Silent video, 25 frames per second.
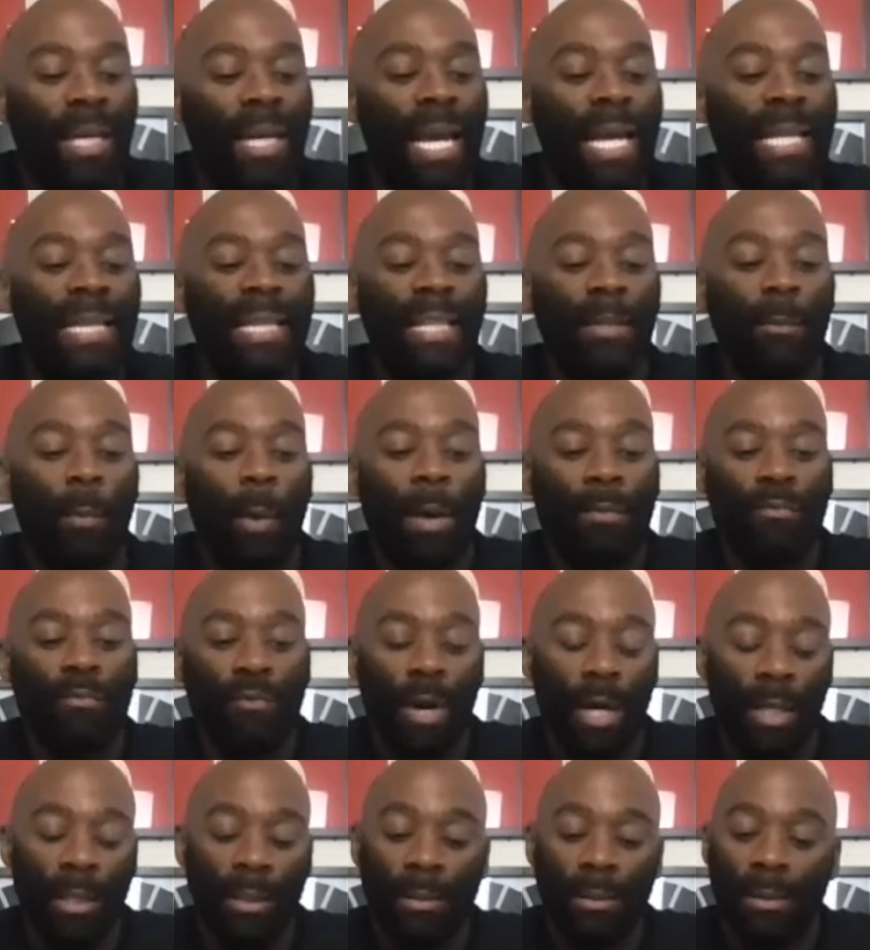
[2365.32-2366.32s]
they ended one
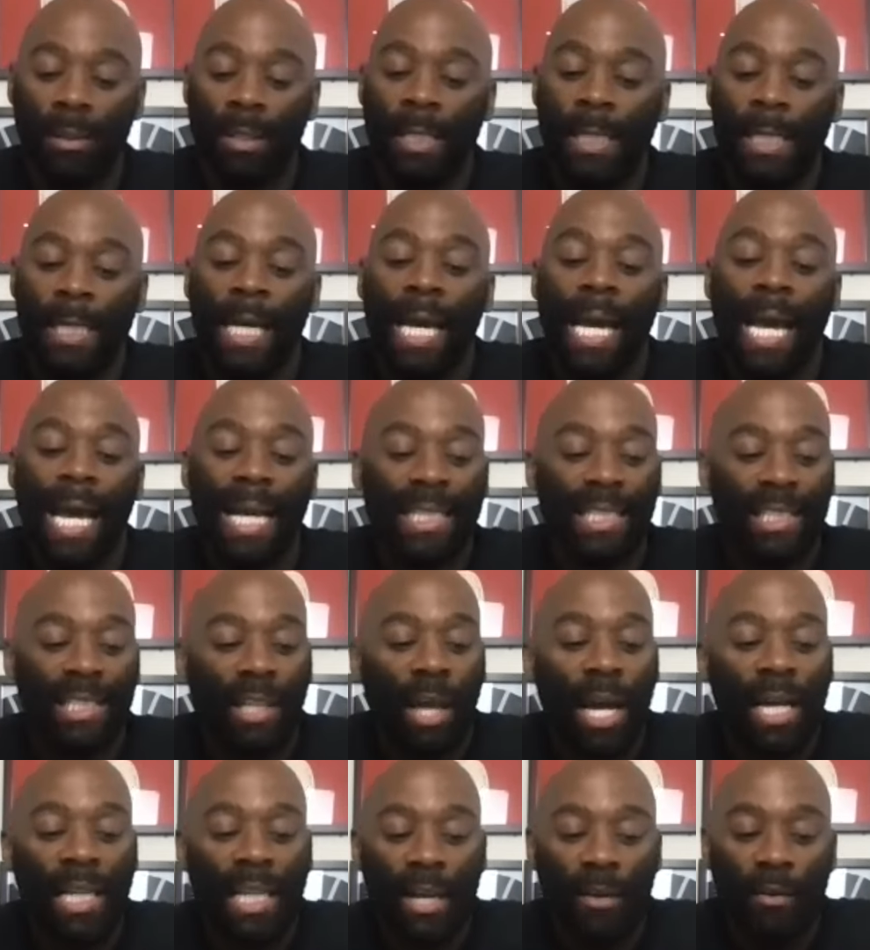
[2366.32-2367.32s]
run and
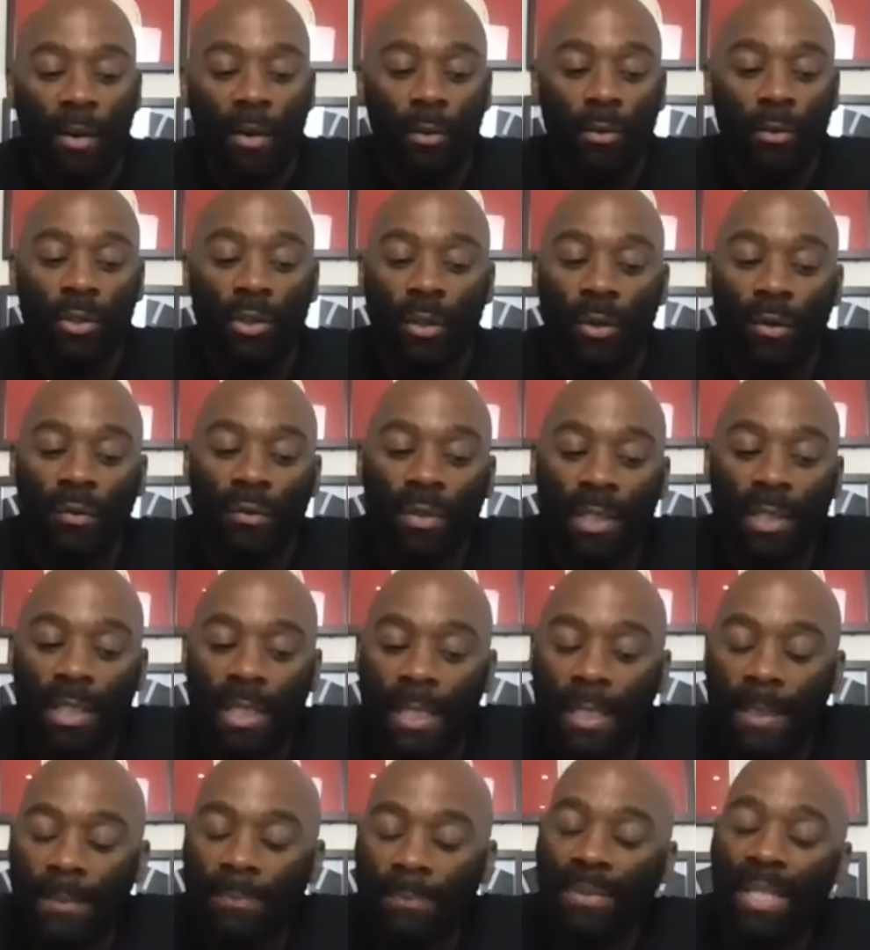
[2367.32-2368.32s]
started their own. So
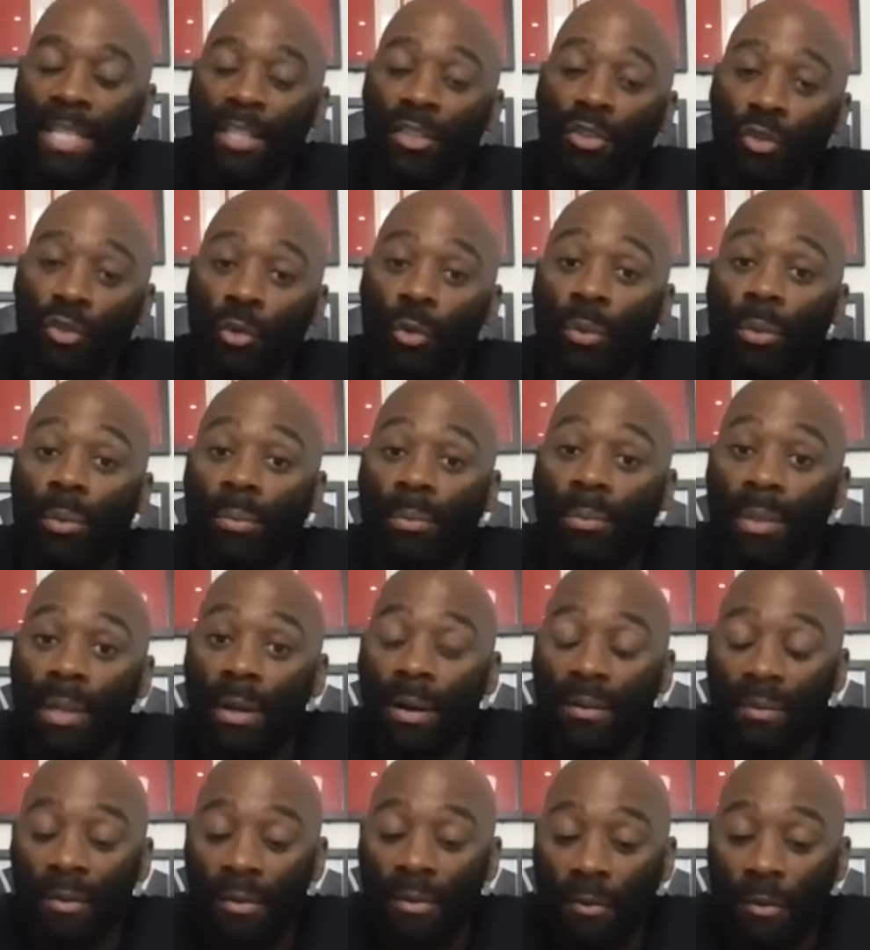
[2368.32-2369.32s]
obviously they drew
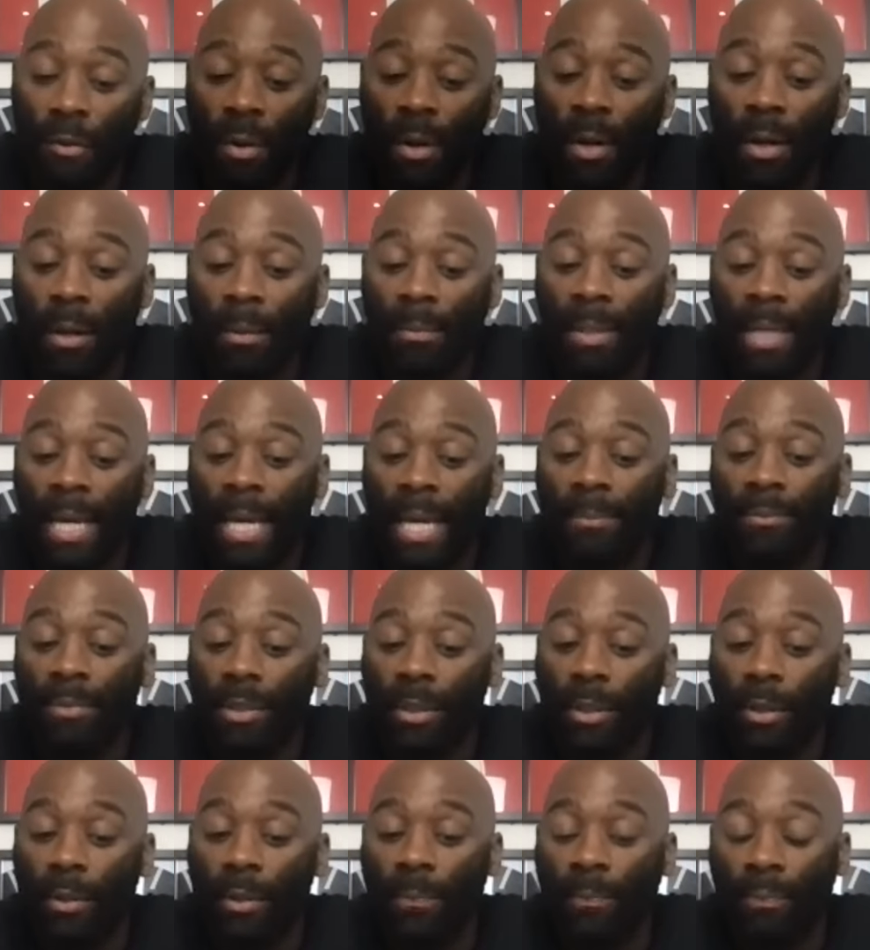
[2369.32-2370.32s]
their other um, game.
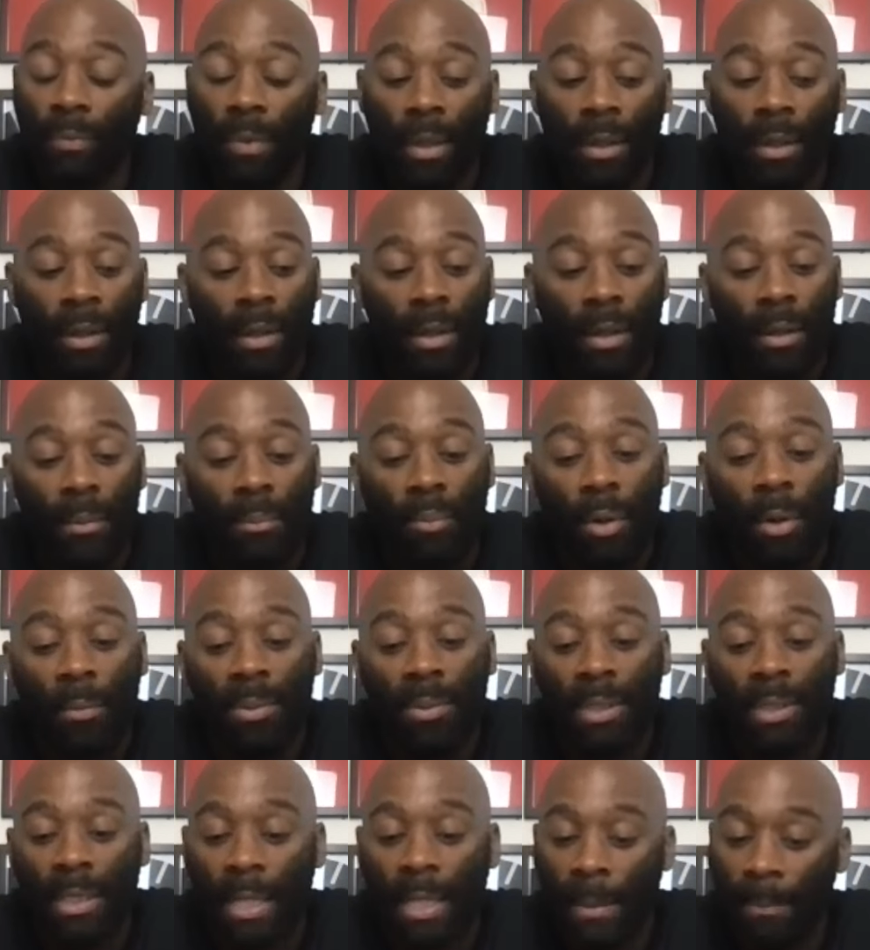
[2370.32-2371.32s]
So
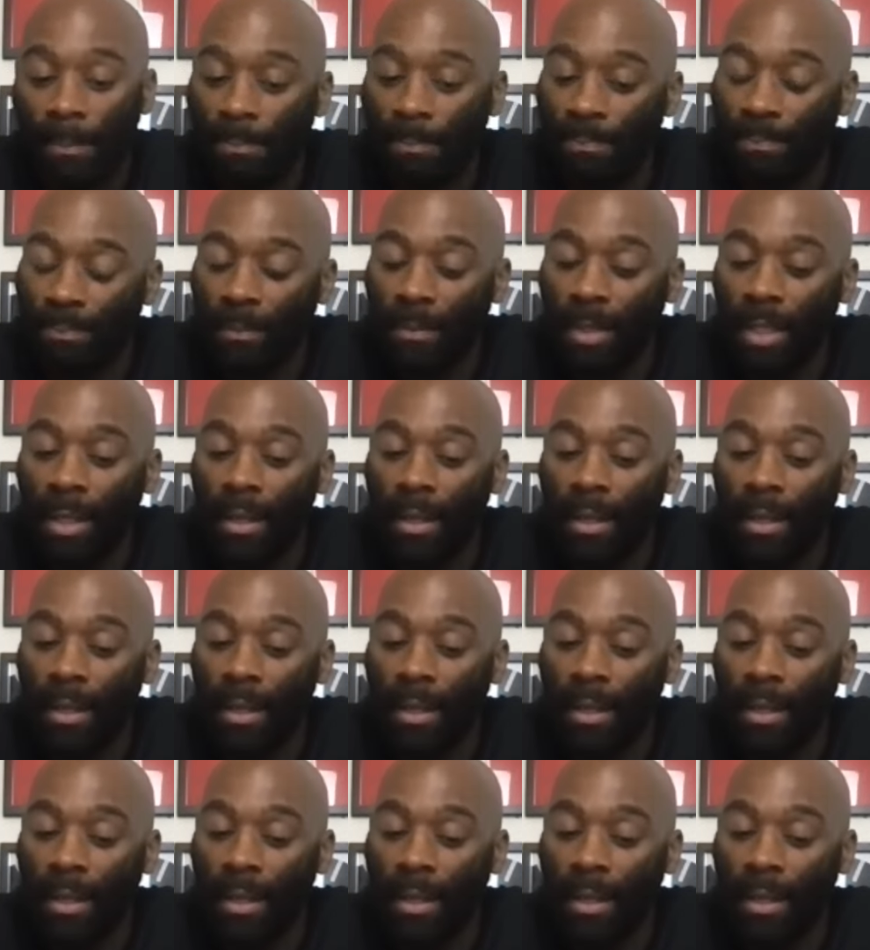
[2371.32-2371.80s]
props to them.